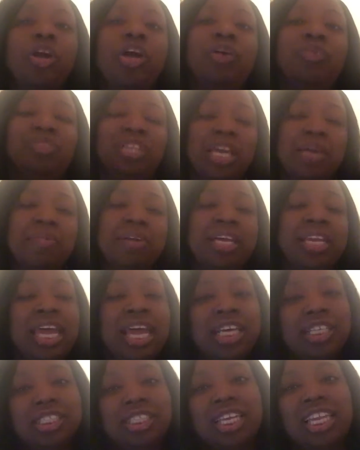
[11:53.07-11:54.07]
deep
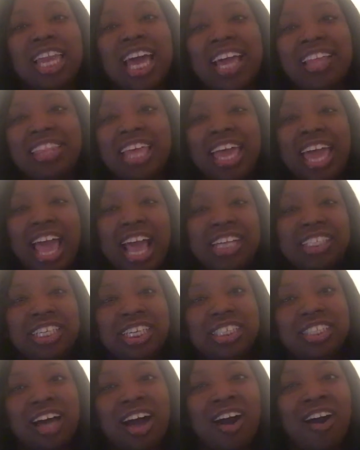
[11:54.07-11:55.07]
connection. Like, they
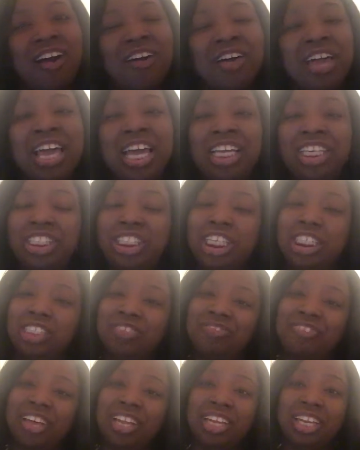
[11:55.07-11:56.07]
actually talk. She's
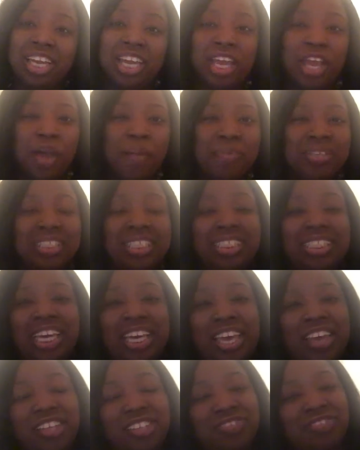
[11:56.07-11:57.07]
feeling him. It seems like
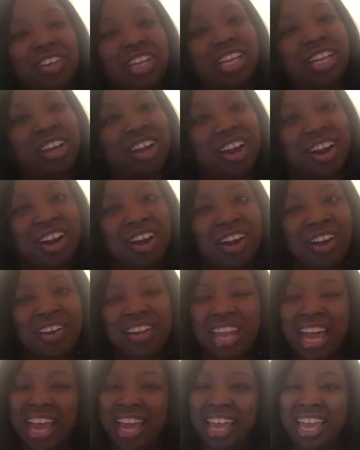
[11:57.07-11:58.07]
he's feeling her.
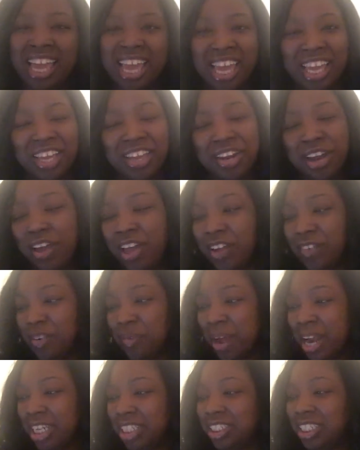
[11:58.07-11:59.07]
Like,
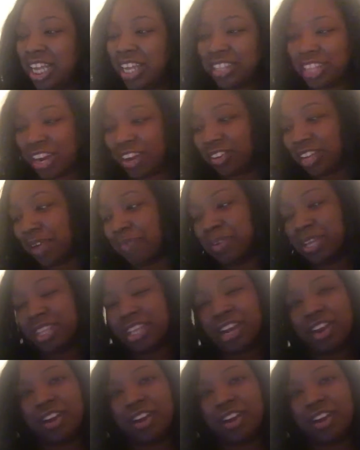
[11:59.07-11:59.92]
everybody's, they're